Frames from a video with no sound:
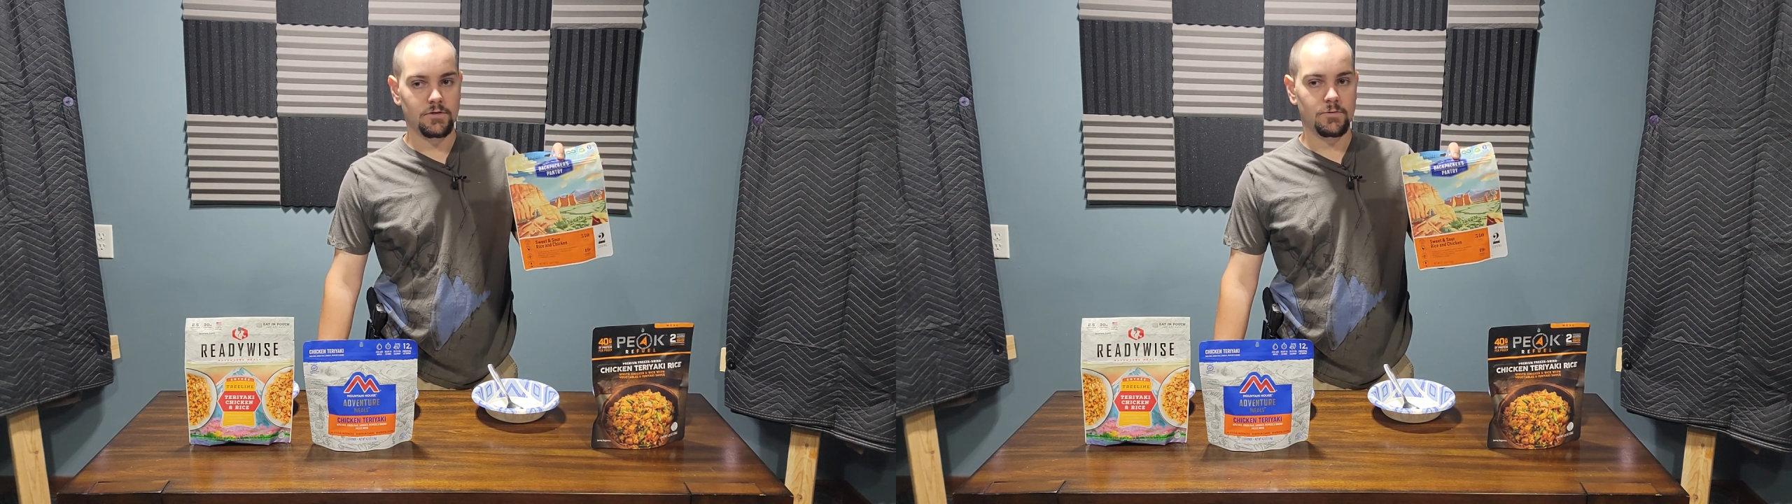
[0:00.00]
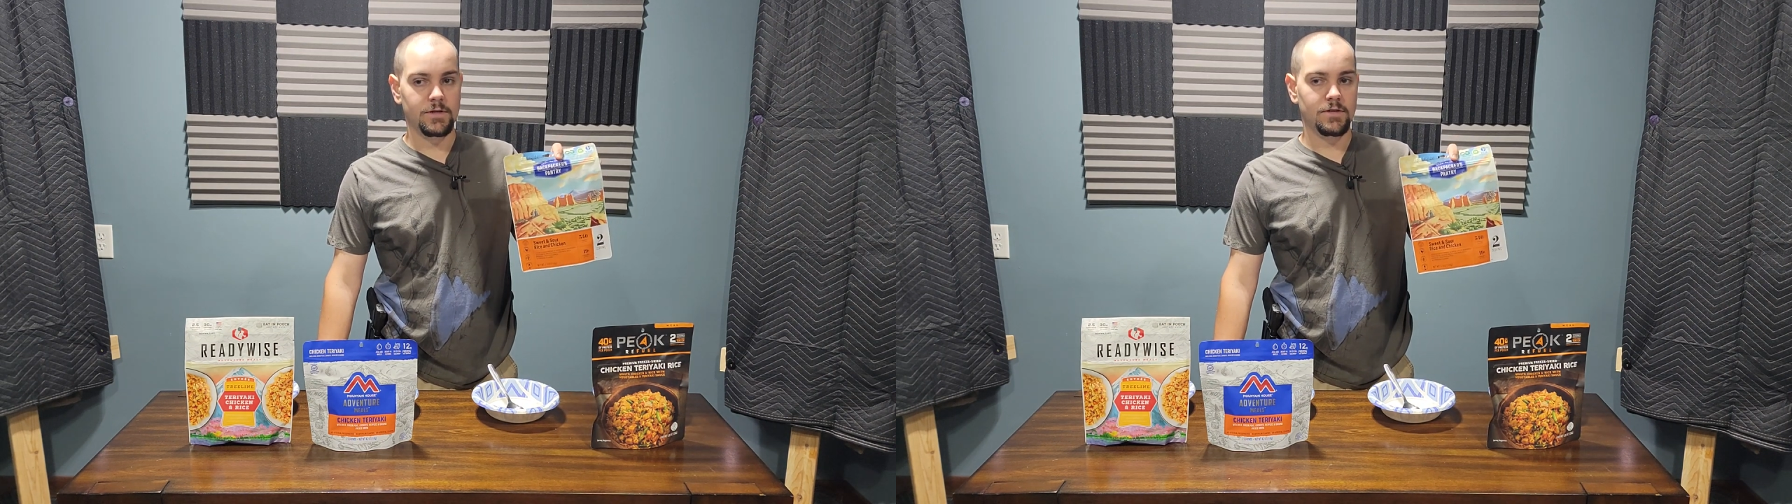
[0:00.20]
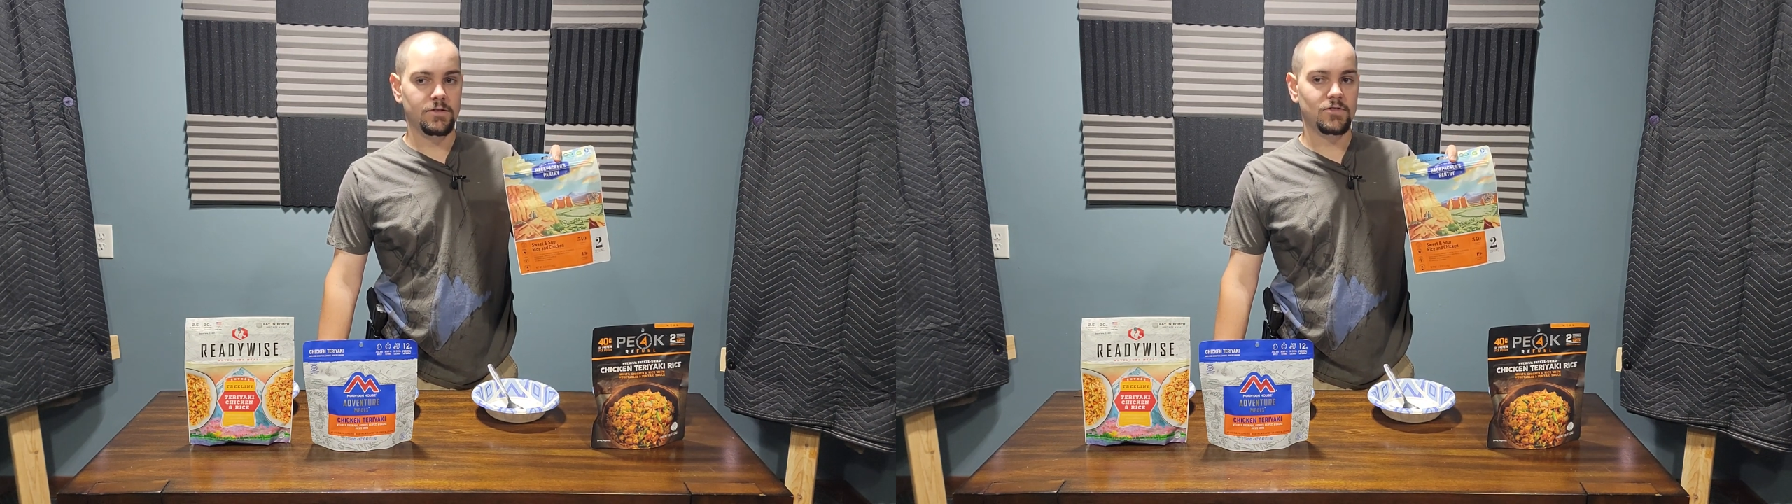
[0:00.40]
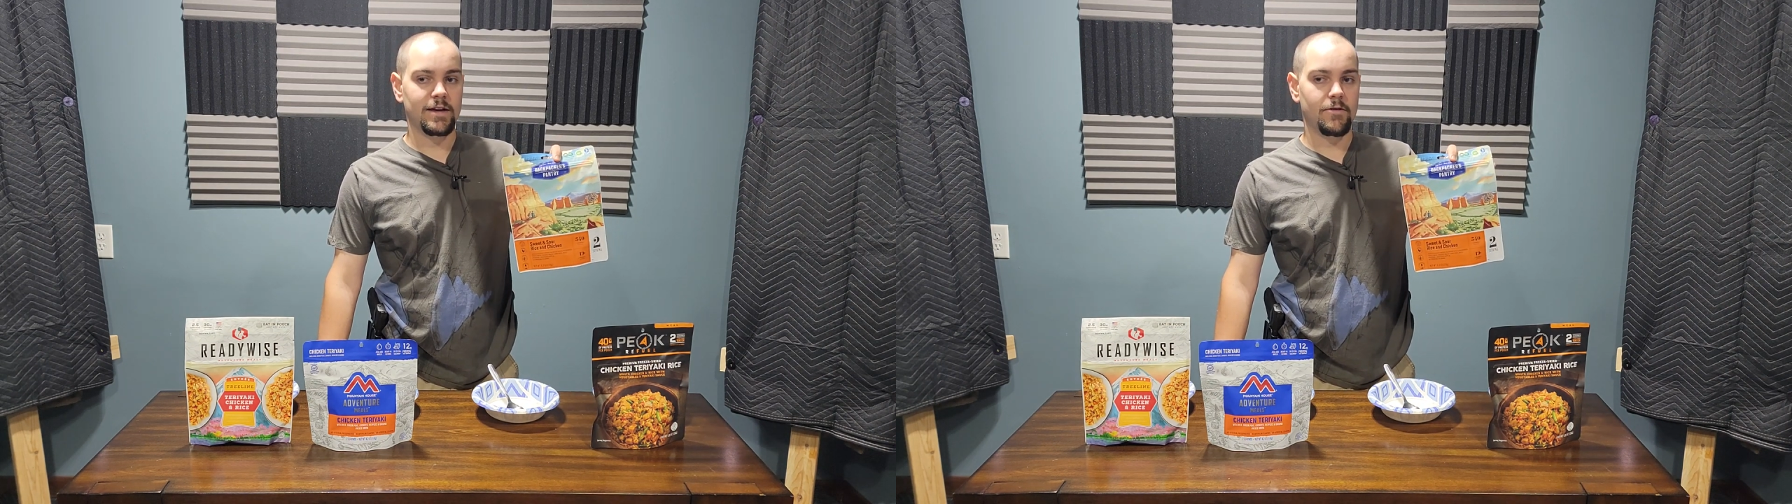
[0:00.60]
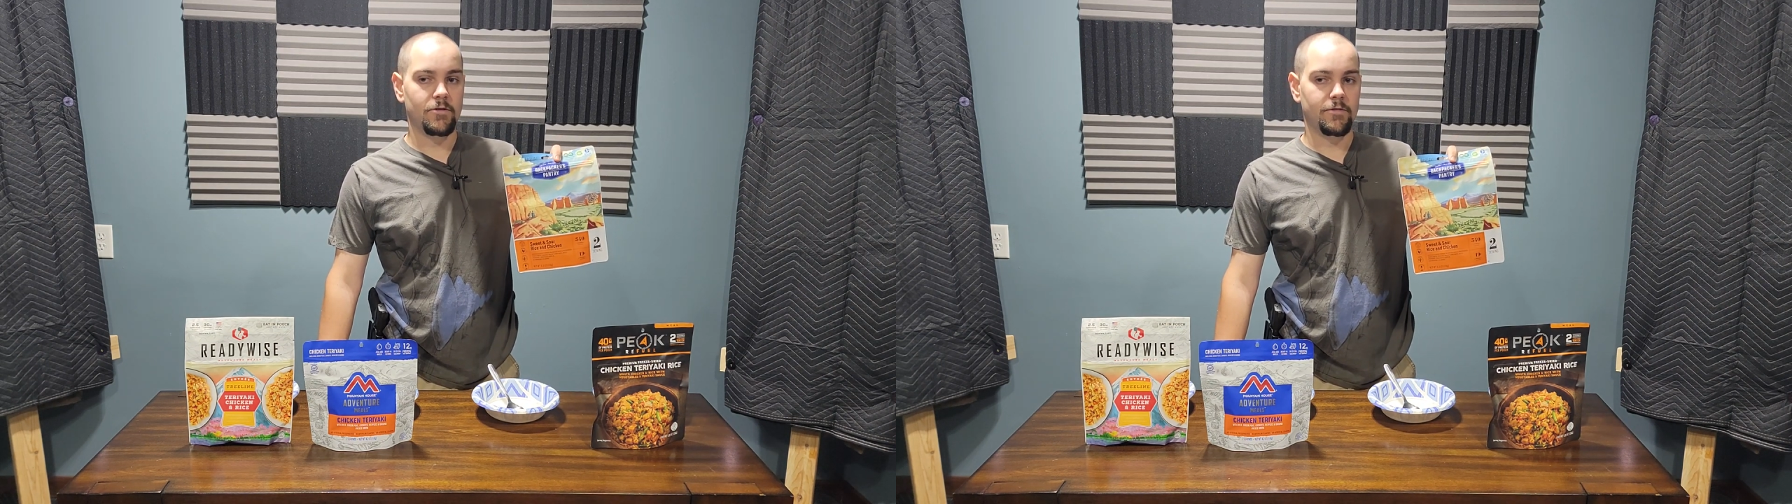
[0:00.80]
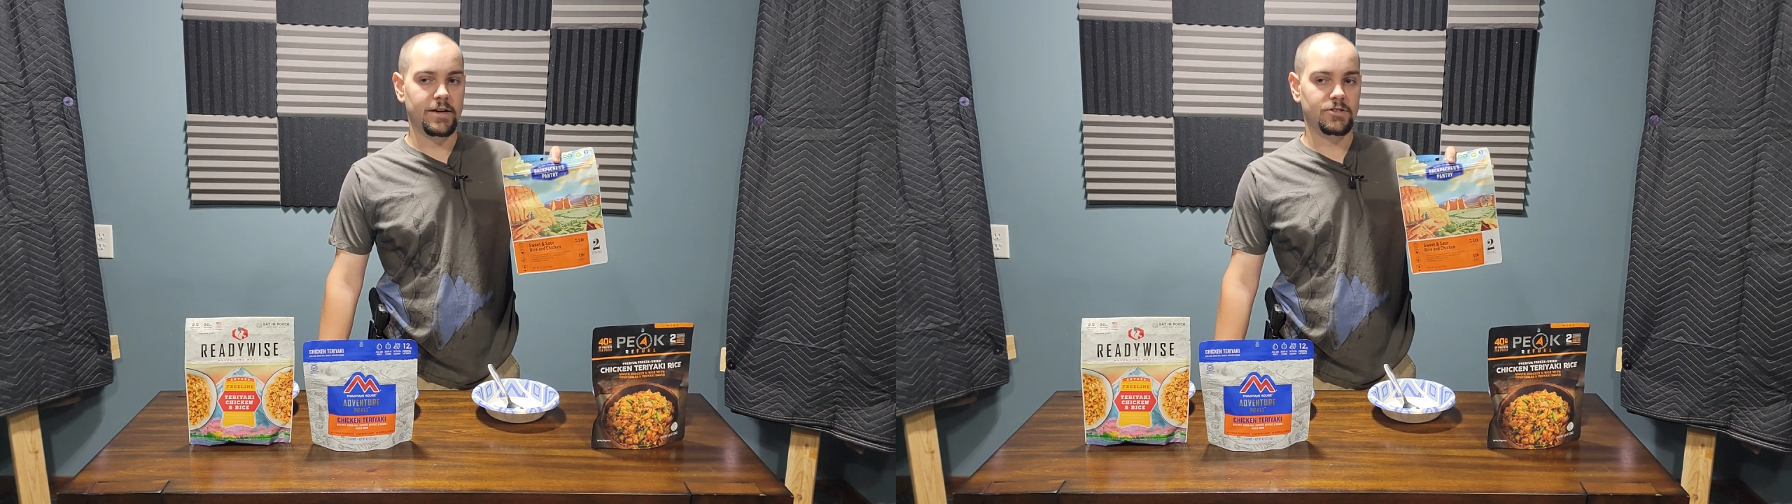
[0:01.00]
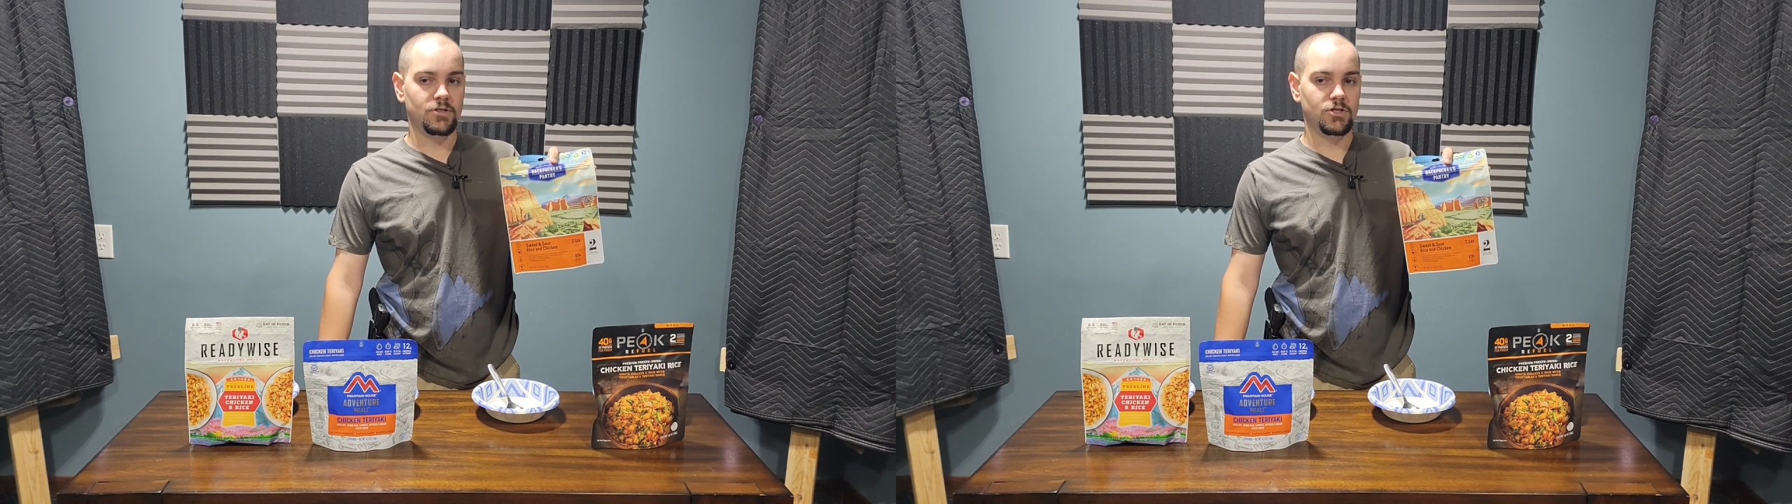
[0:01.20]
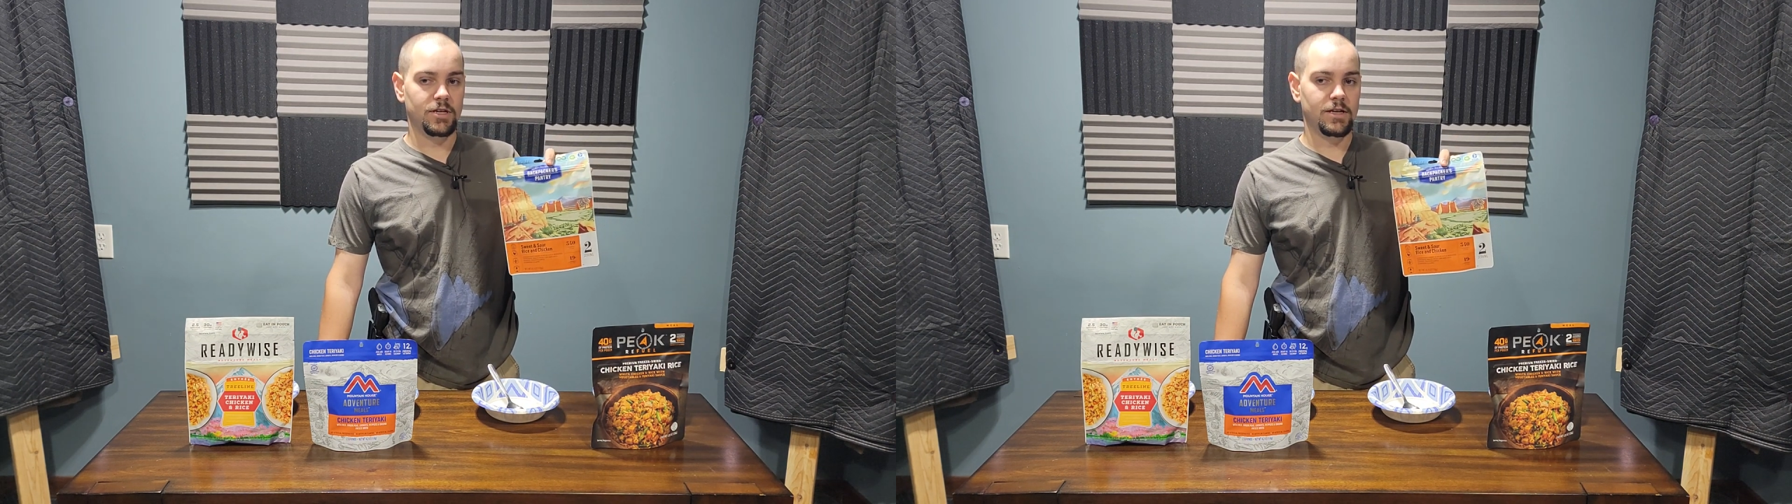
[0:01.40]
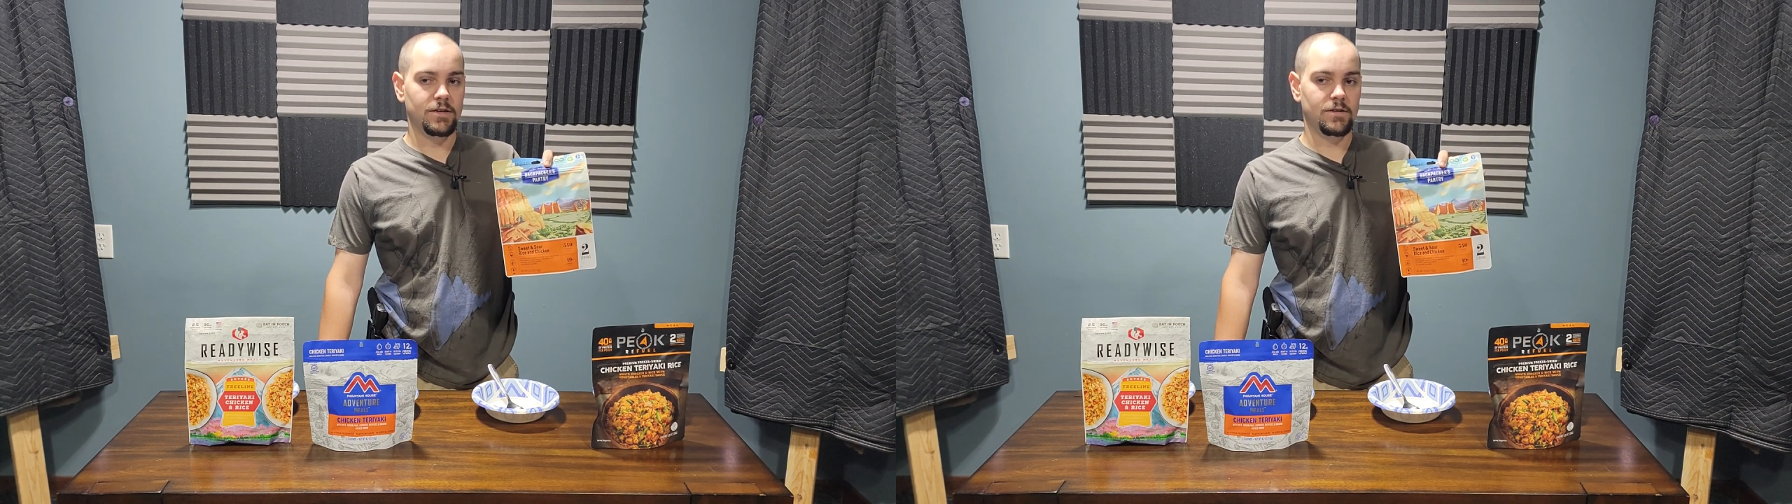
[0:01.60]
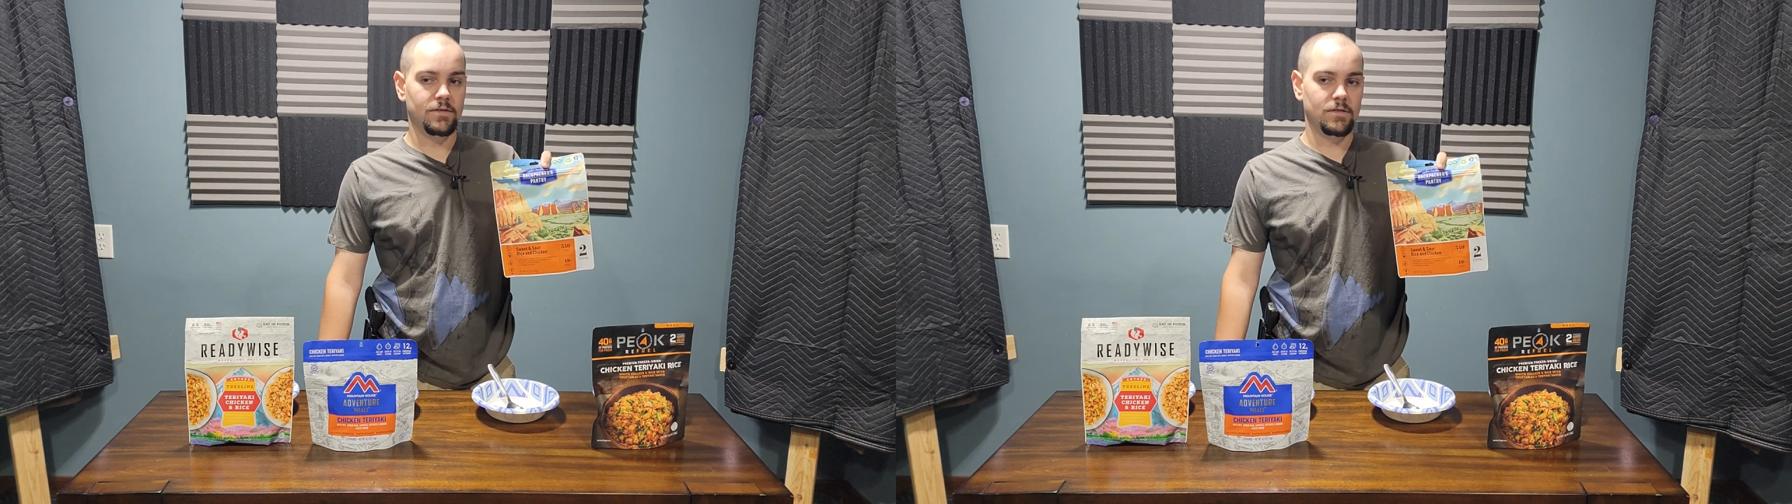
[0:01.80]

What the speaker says: Sweet and Sour Rice and Chicken.